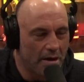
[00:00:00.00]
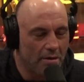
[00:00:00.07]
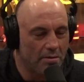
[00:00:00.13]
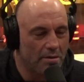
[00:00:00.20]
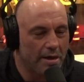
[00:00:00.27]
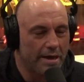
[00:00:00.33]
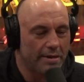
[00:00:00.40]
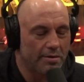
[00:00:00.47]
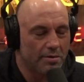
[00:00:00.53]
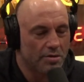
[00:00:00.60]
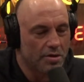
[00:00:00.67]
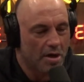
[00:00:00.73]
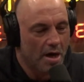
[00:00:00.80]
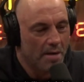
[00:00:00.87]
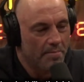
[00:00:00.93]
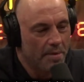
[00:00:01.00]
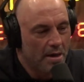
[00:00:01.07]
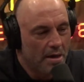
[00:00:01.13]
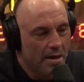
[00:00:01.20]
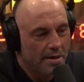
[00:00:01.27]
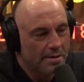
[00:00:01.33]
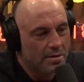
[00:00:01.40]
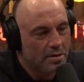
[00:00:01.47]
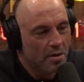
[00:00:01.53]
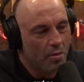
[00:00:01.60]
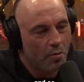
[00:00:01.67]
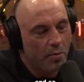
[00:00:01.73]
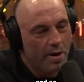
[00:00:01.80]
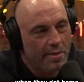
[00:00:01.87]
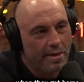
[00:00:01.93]
They don't like their job, and
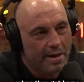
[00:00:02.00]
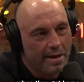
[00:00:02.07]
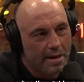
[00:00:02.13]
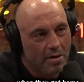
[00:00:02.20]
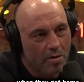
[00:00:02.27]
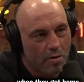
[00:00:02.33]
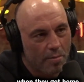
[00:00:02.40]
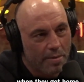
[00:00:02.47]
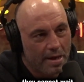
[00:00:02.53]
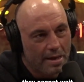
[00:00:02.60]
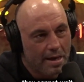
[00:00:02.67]
so when they get home,